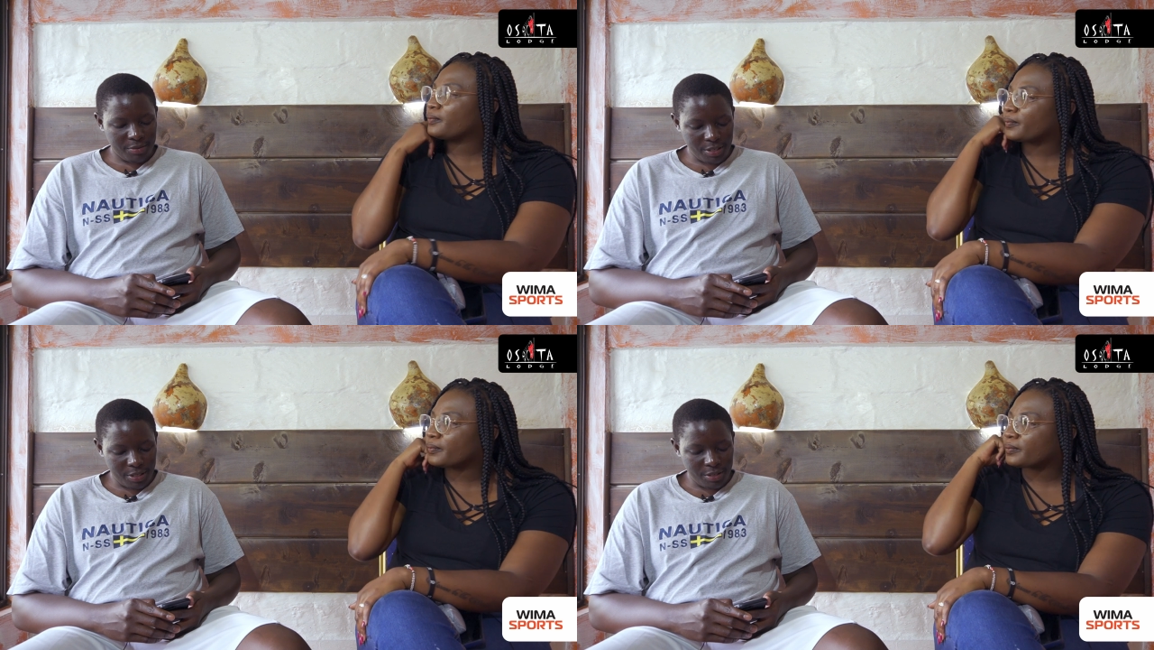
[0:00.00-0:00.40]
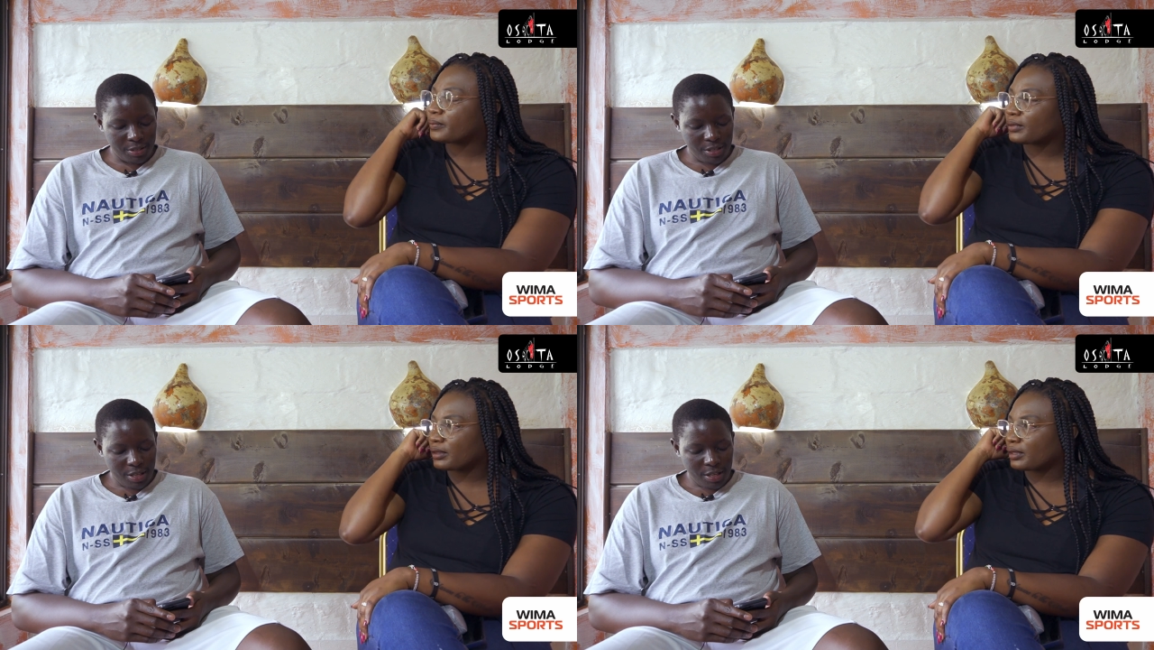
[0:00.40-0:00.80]
Speaker 1: yeah.
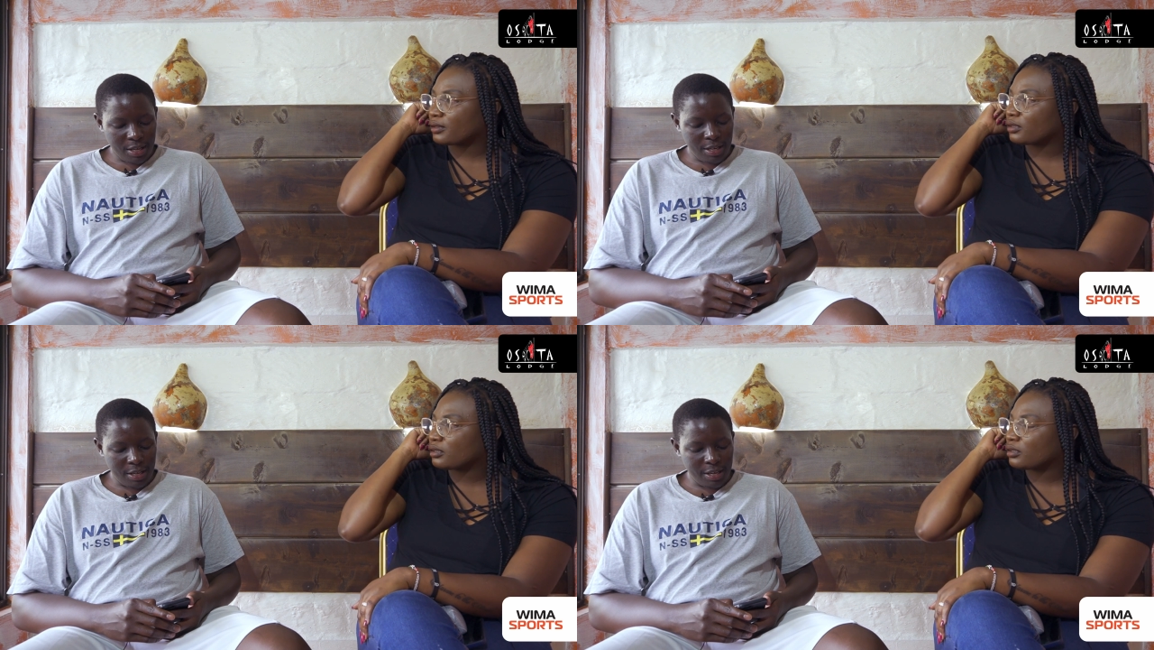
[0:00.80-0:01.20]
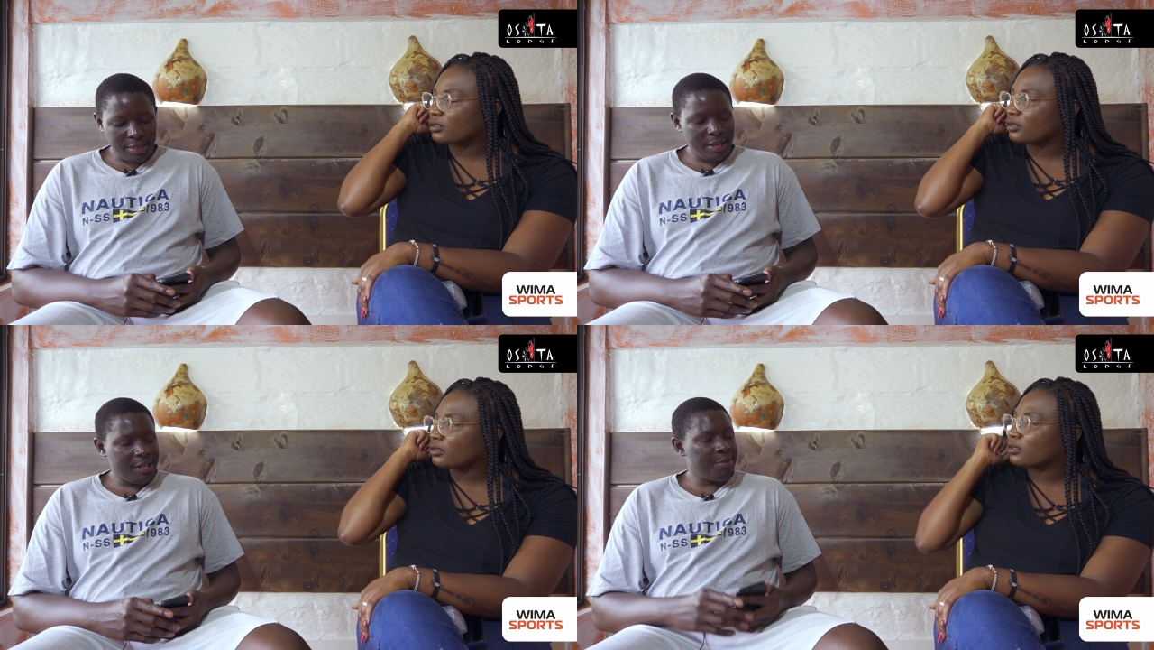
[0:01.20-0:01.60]
Uh,
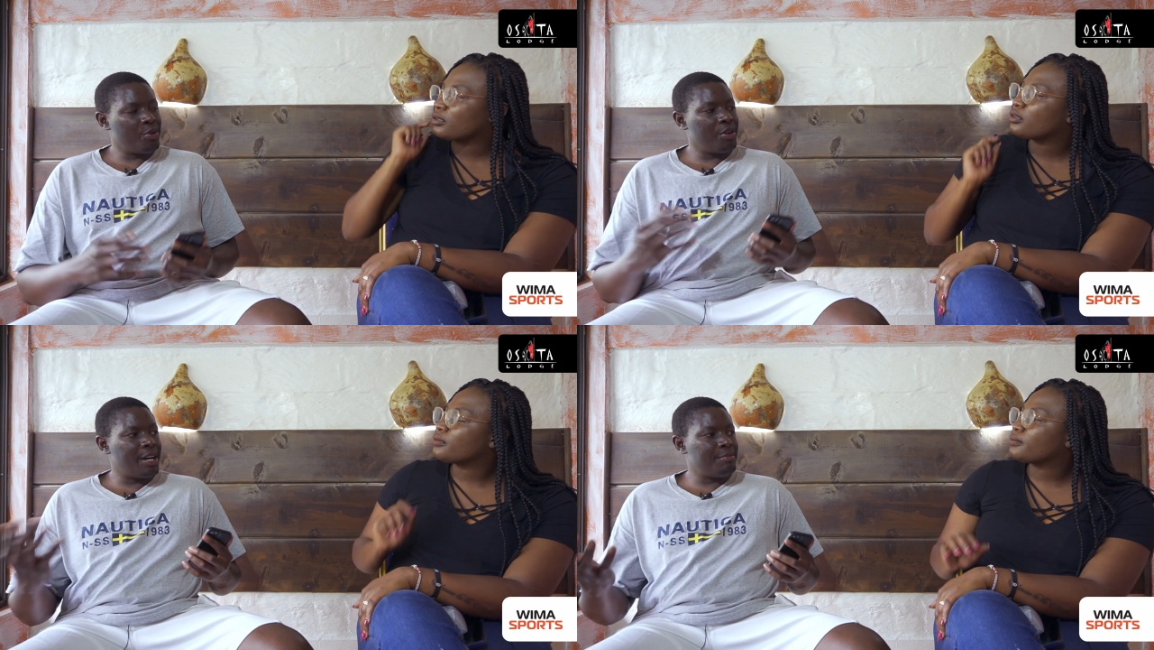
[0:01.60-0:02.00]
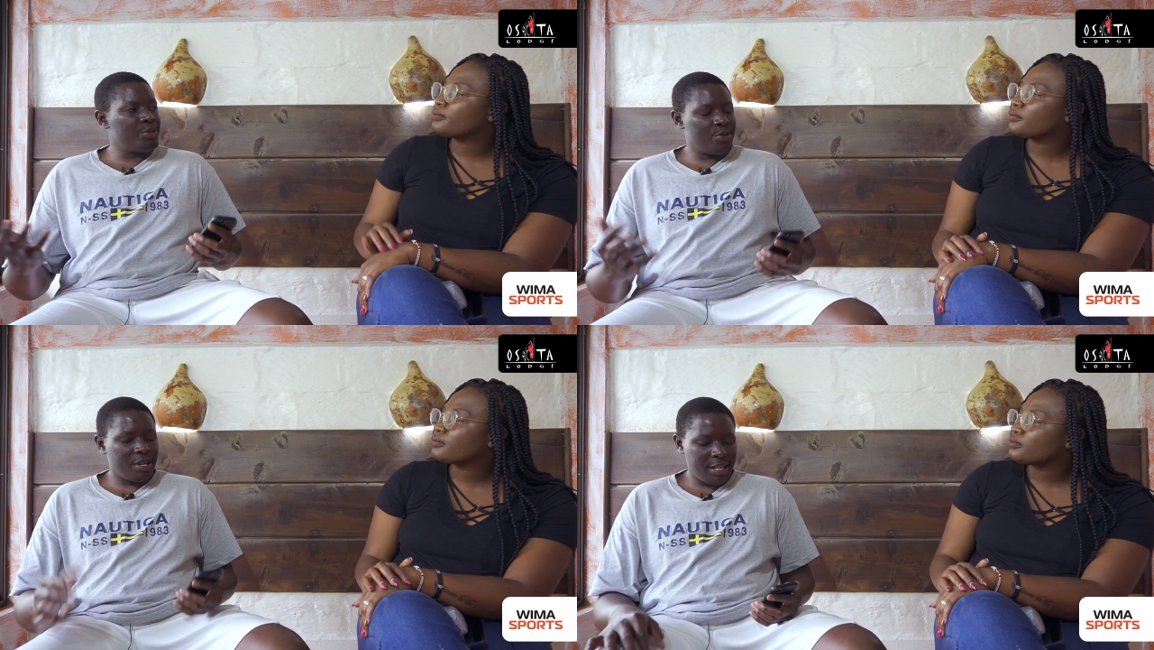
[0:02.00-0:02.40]
are there any
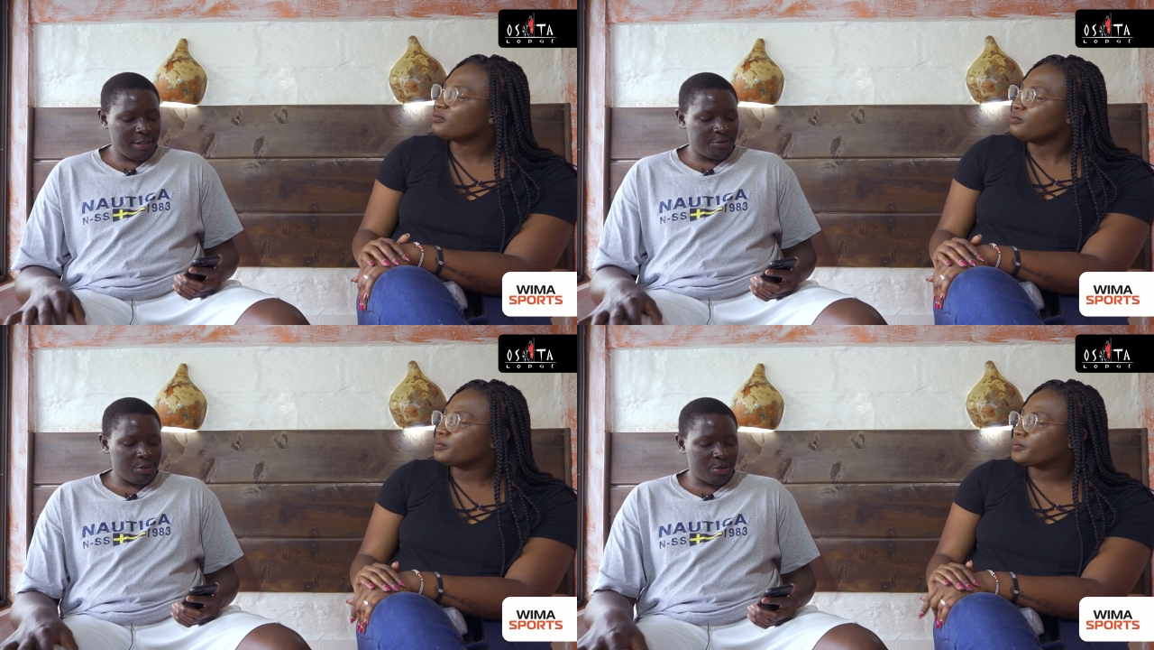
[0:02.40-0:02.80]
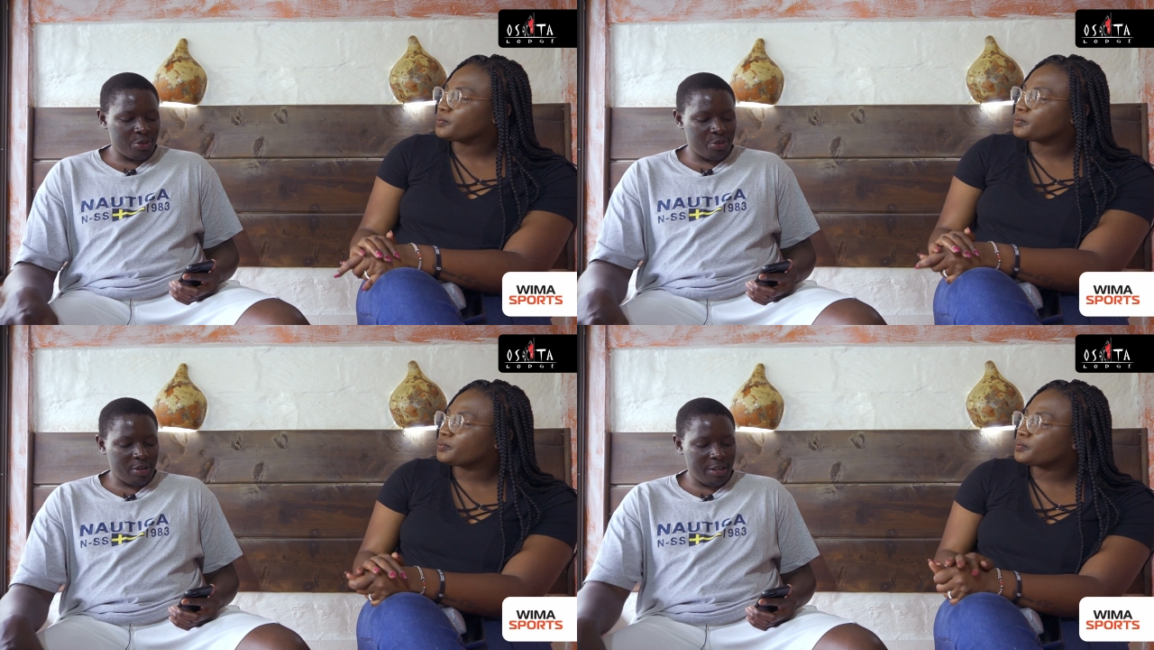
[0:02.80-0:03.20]
programs you have
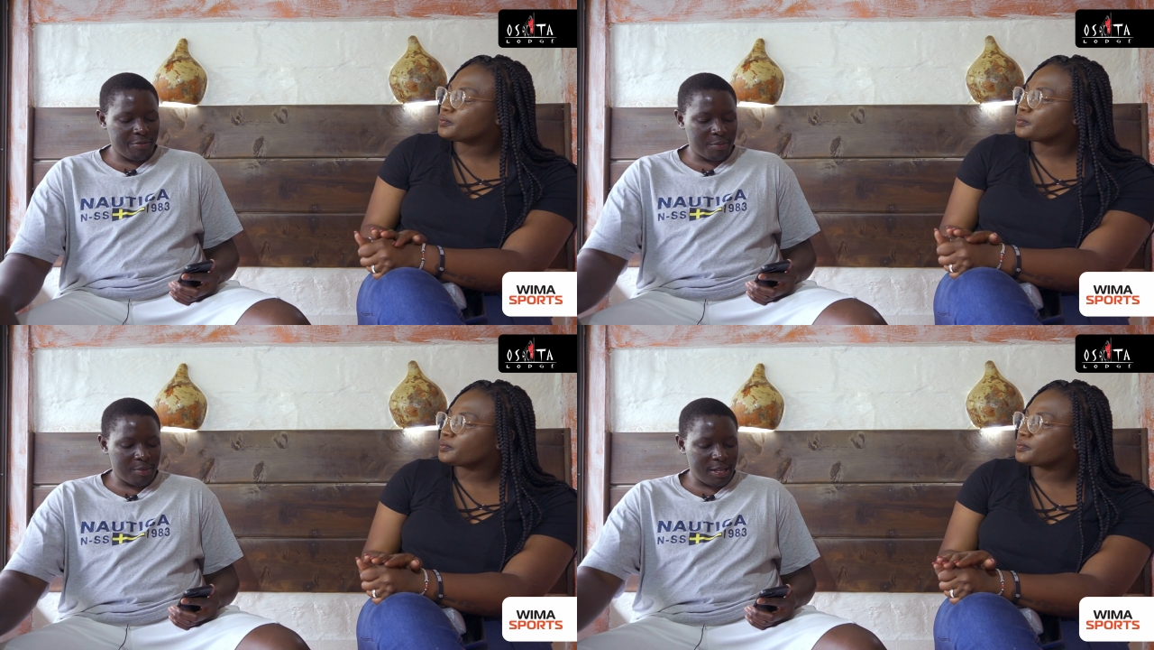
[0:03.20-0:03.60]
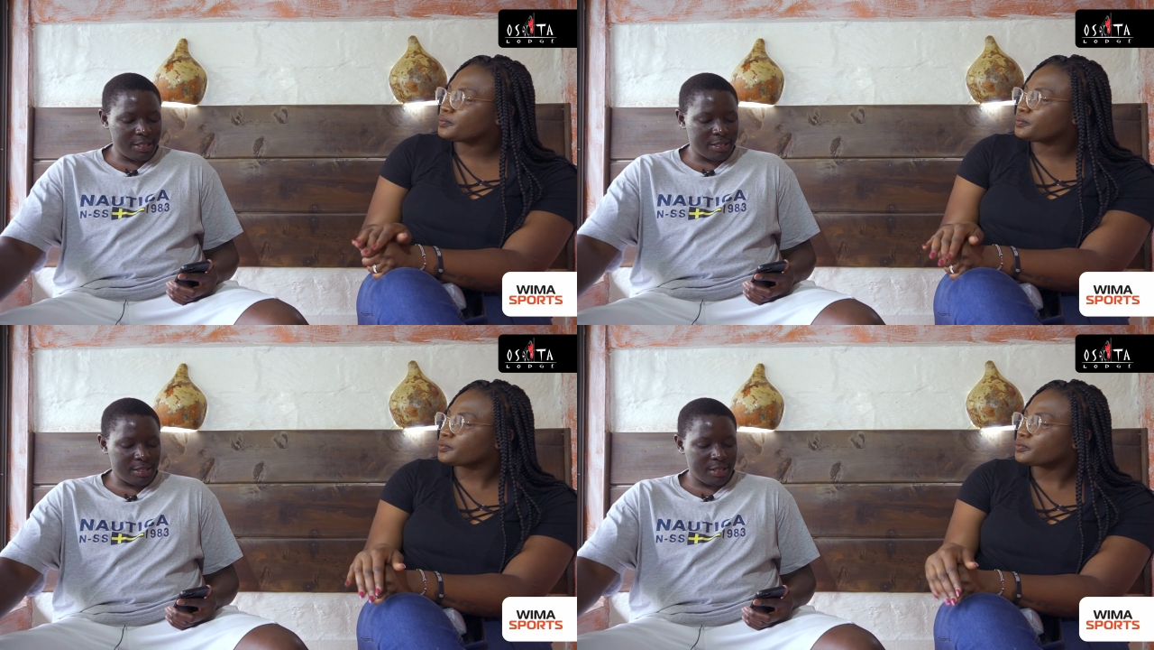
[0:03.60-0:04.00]
or you have in
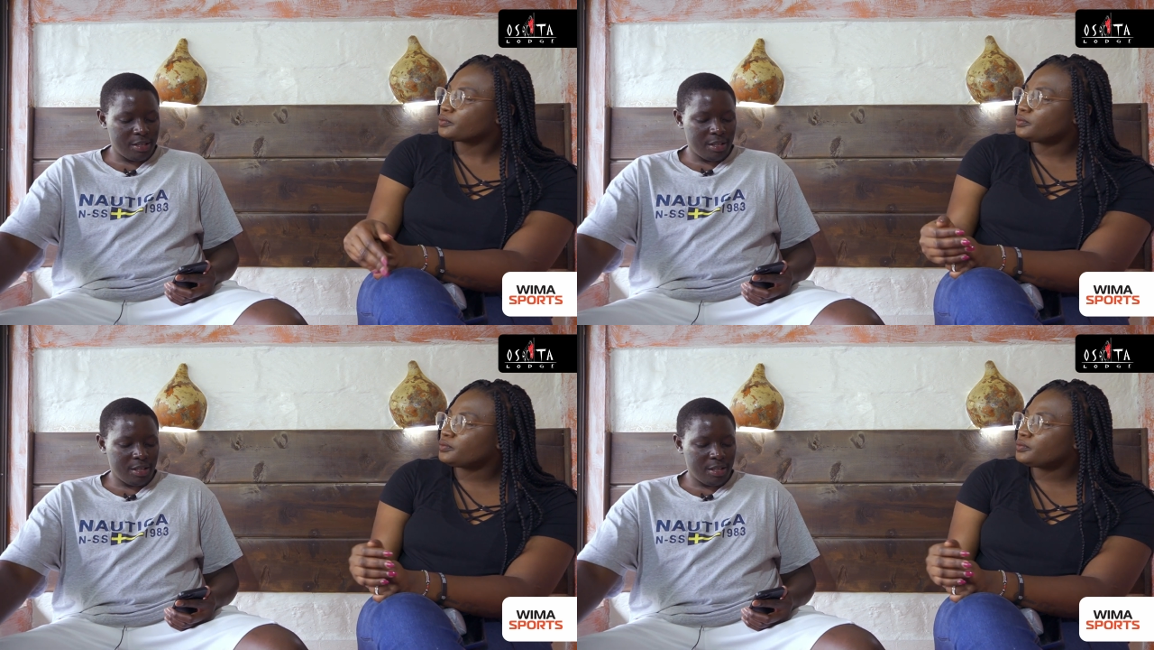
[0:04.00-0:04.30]
place